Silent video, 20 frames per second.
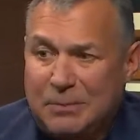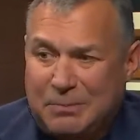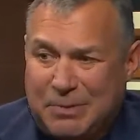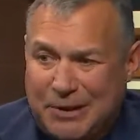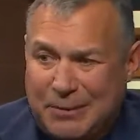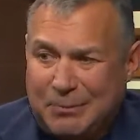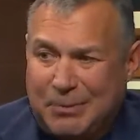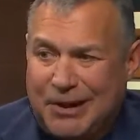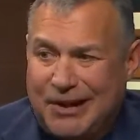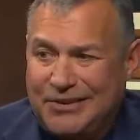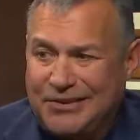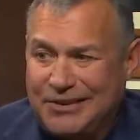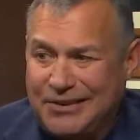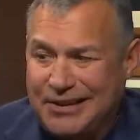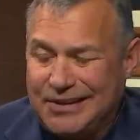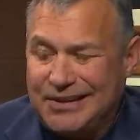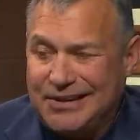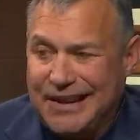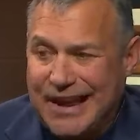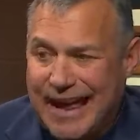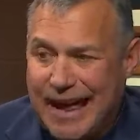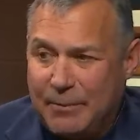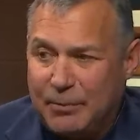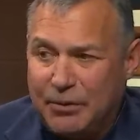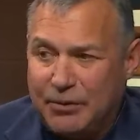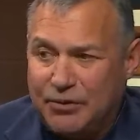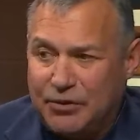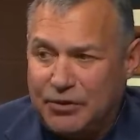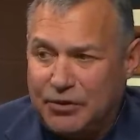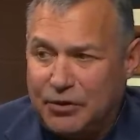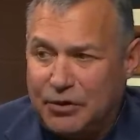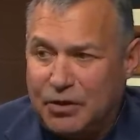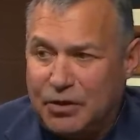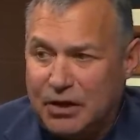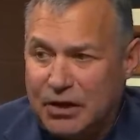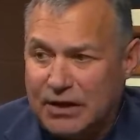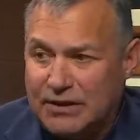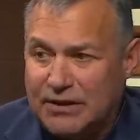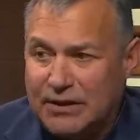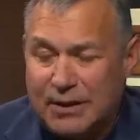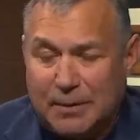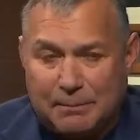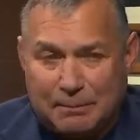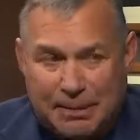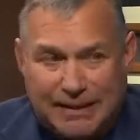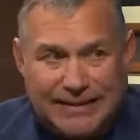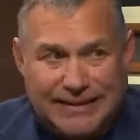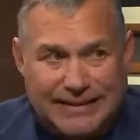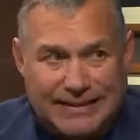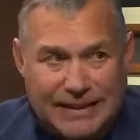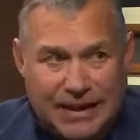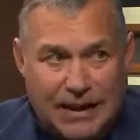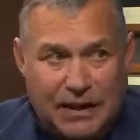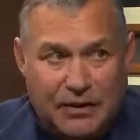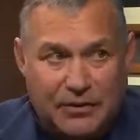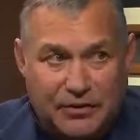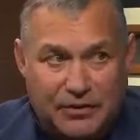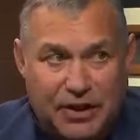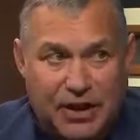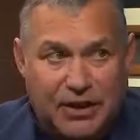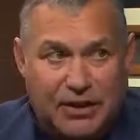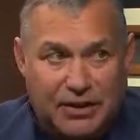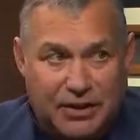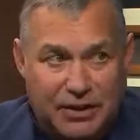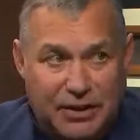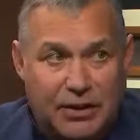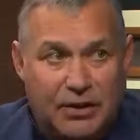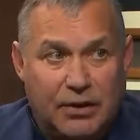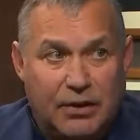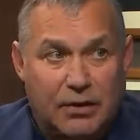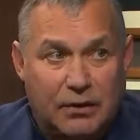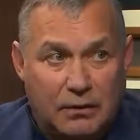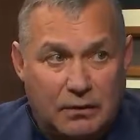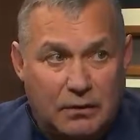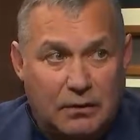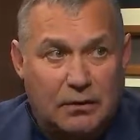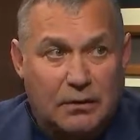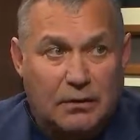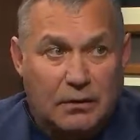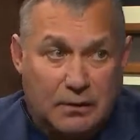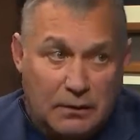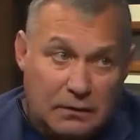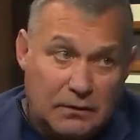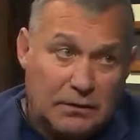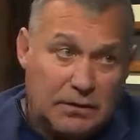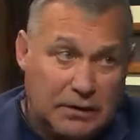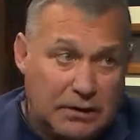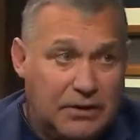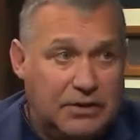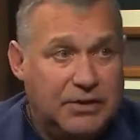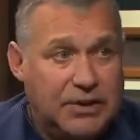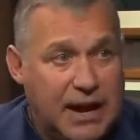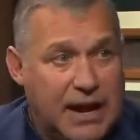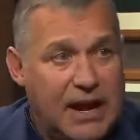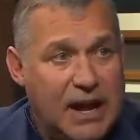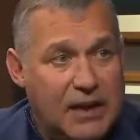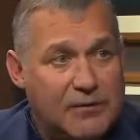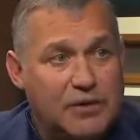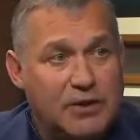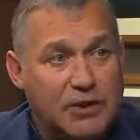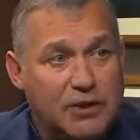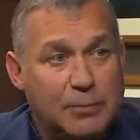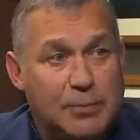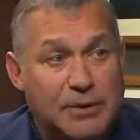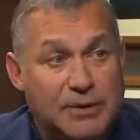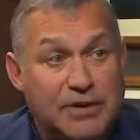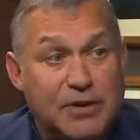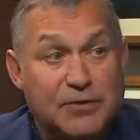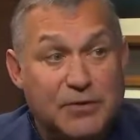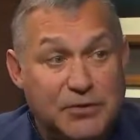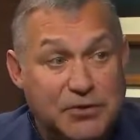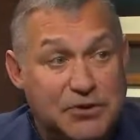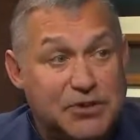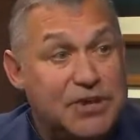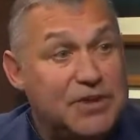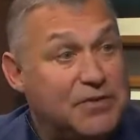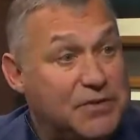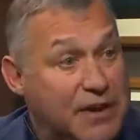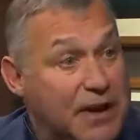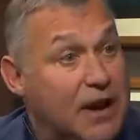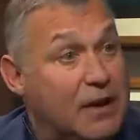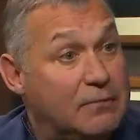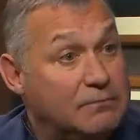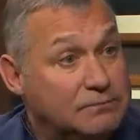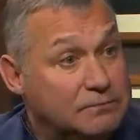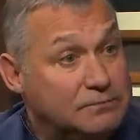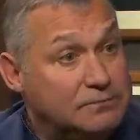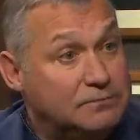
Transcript: big place in Indianapolis and you're collecting $1 billion check a year, you got to have a little bit different shift now.